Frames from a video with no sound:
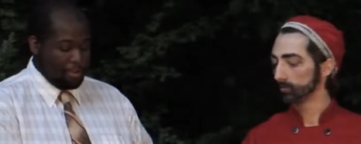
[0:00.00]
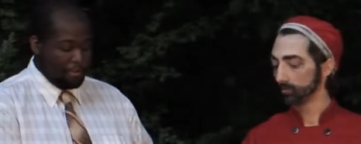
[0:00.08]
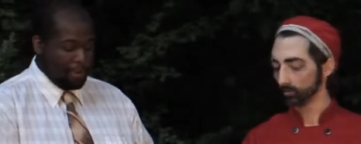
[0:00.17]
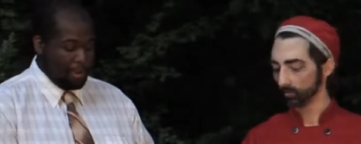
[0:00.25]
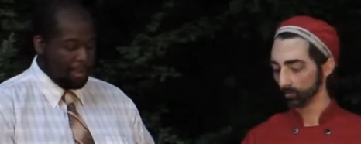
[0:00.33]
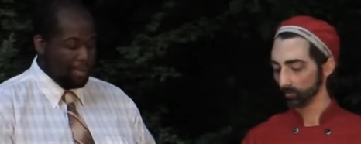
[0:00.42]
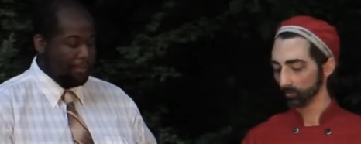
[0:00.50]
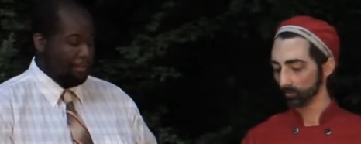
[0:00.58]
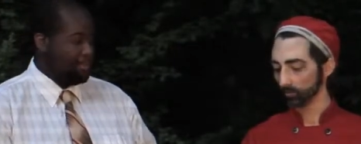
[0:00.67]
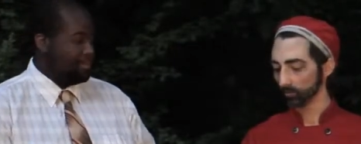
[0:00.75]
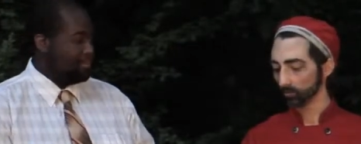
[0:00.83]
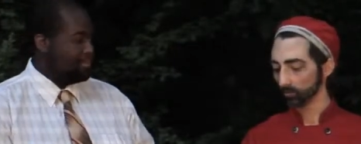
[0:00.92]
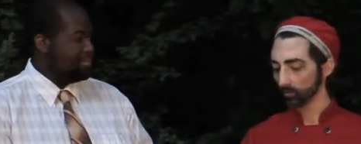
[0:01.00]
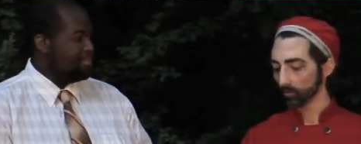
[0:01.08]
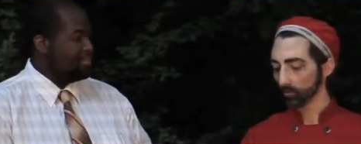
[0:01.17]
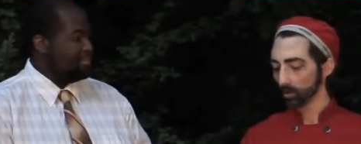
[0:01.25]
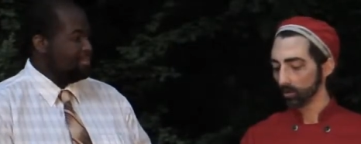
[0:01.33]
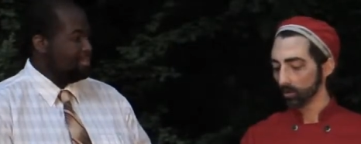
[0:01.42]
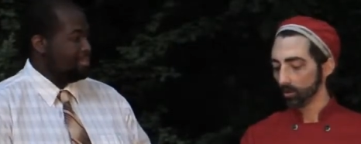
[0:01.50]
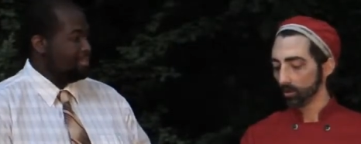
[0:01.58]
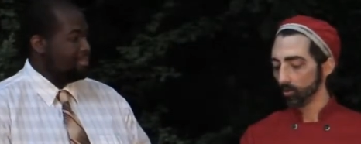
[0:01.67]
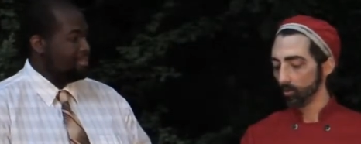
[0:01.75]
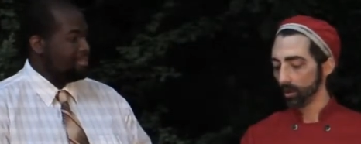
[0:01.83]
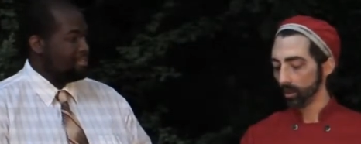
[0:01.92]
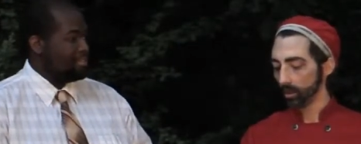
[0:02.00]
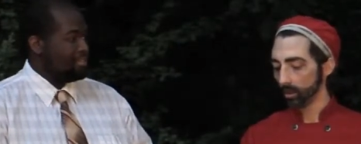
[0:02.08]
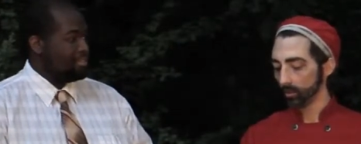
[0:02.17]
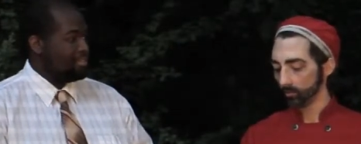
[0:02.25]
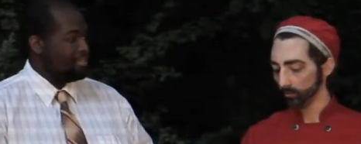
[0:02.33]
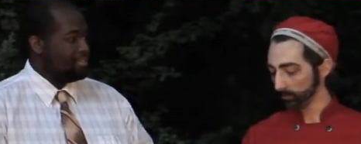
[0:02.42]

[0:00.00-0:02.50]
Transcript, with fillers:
Speaker 1: come upon them?
Speaker 2: Well,